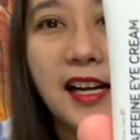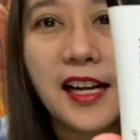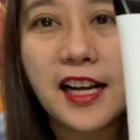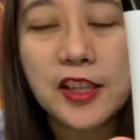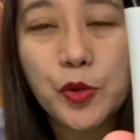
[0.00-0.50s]

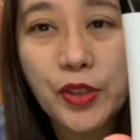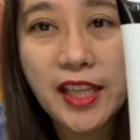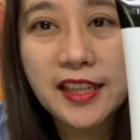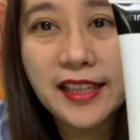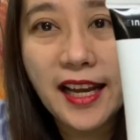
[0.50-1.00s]

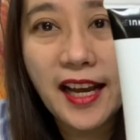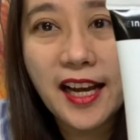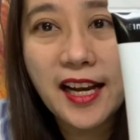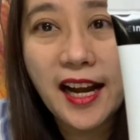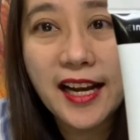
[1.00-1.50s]
Katulad
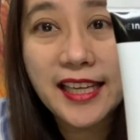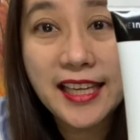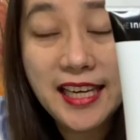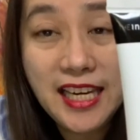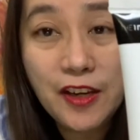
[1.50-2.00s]
ng
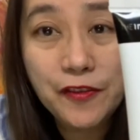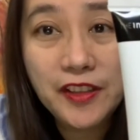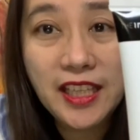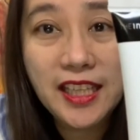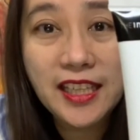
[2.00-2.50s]
aking
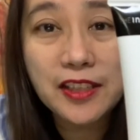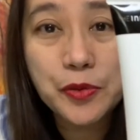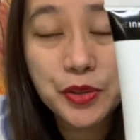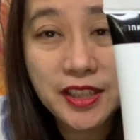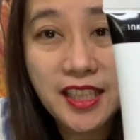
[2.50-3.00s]
evening
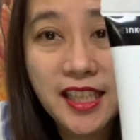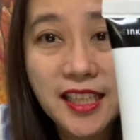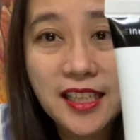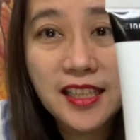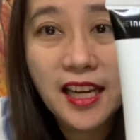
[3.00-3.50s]

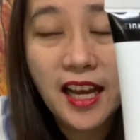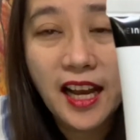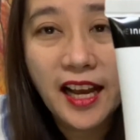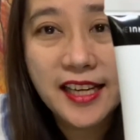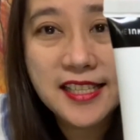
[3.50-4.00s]
routine,
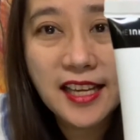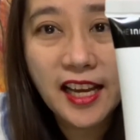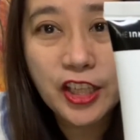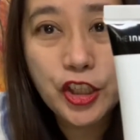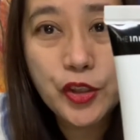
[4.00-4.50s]
I
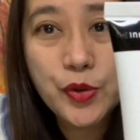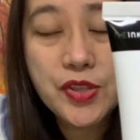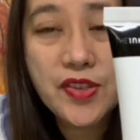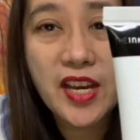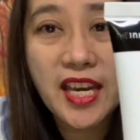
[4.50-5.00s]

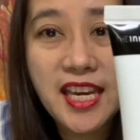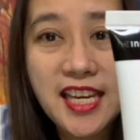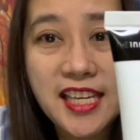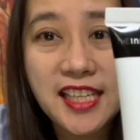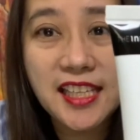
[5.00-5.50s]
use the
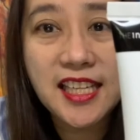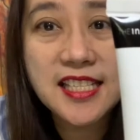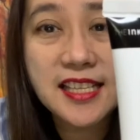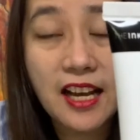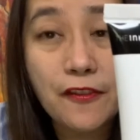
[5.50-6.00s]

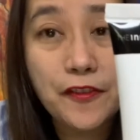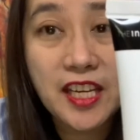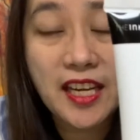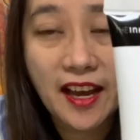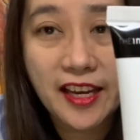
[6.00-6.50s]
Inkelis
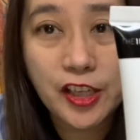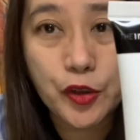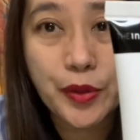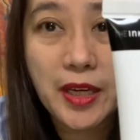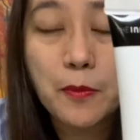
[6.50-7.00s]
Caffeine Eye
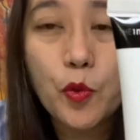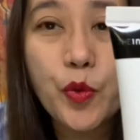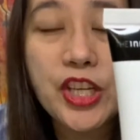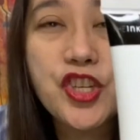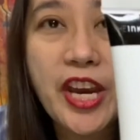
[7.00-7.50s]
Cream,
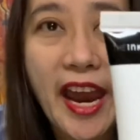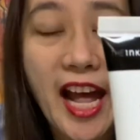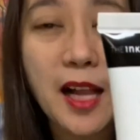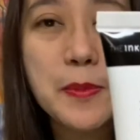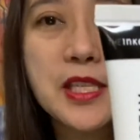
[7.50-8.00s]
which
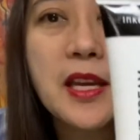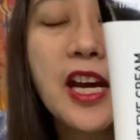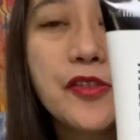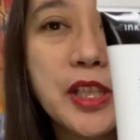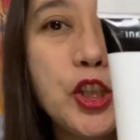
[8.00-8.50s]
helps
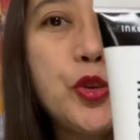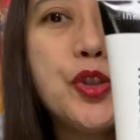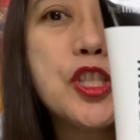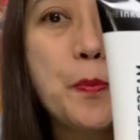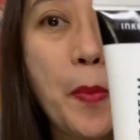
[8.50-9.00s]

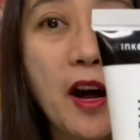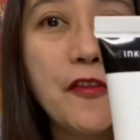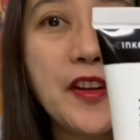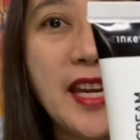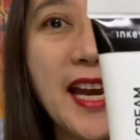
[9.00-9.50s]
reduce
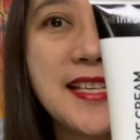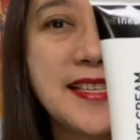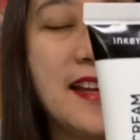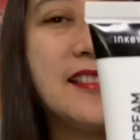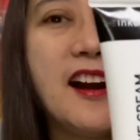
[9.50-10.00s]
puffiness
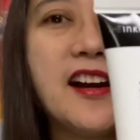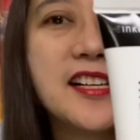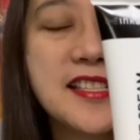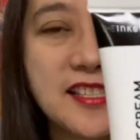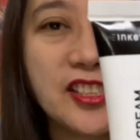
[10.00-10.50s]
and dark
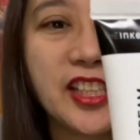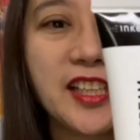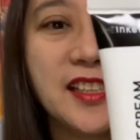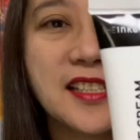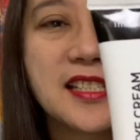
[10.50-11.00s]

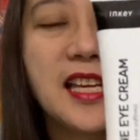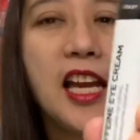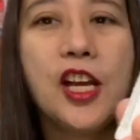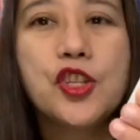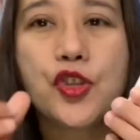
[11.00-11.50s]
circles.
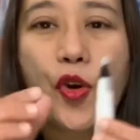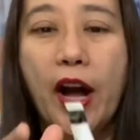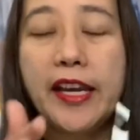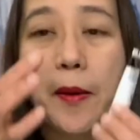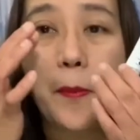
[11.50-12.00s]
So
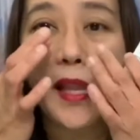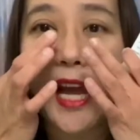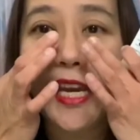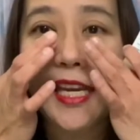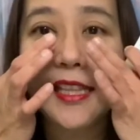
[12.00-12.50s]
I
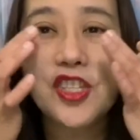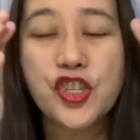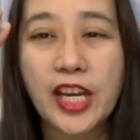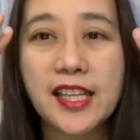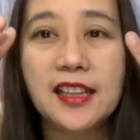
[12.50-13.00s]
apply it
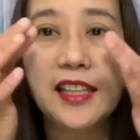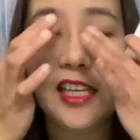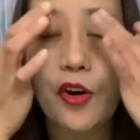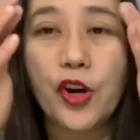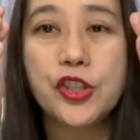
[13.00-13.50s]

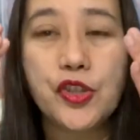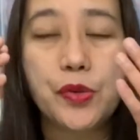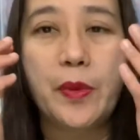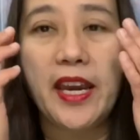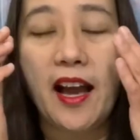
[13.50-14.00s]
gently onto
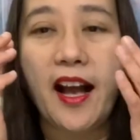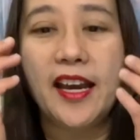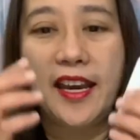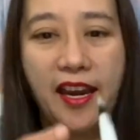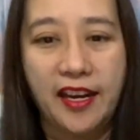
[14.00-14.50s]
my
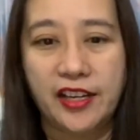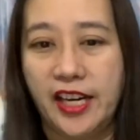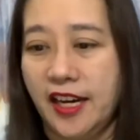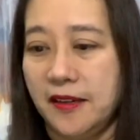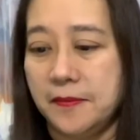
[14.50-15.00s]
eye
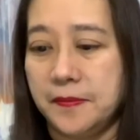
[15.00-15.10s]
area.